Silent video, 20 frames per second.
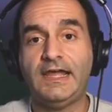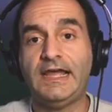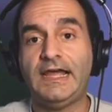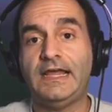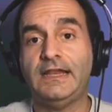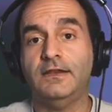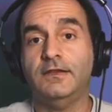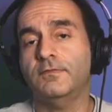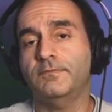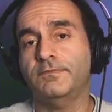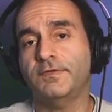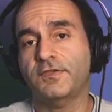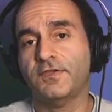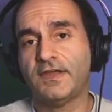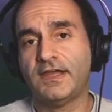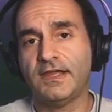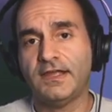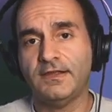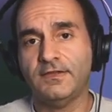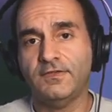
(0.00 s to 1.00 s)
And
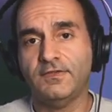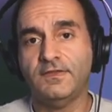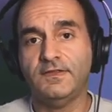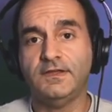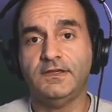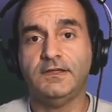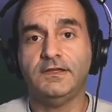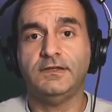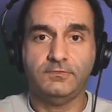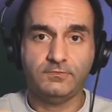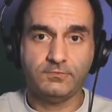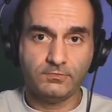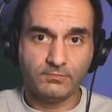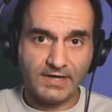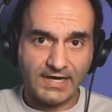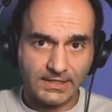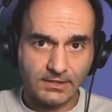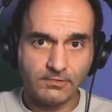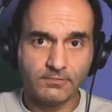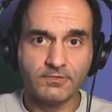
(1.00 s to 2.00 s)
besides the
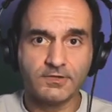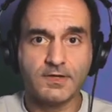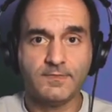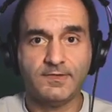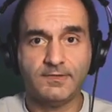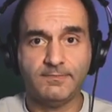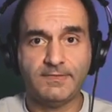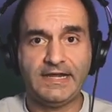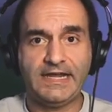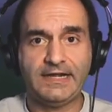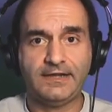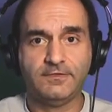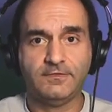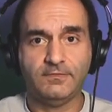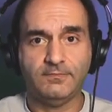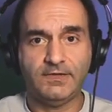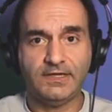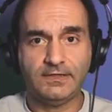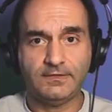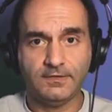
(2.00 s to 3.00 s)
directors coming back to
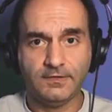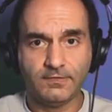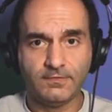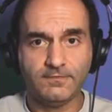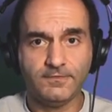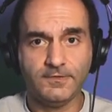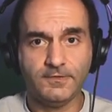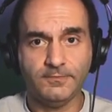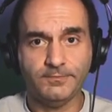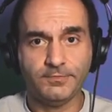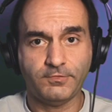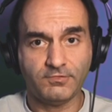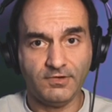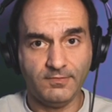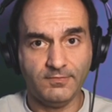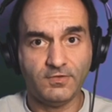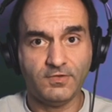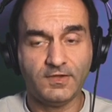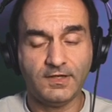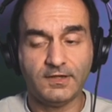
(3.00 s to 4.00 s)
make this film,
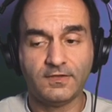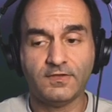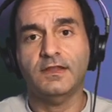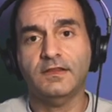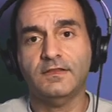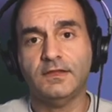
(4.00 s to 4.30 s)
Scream 6,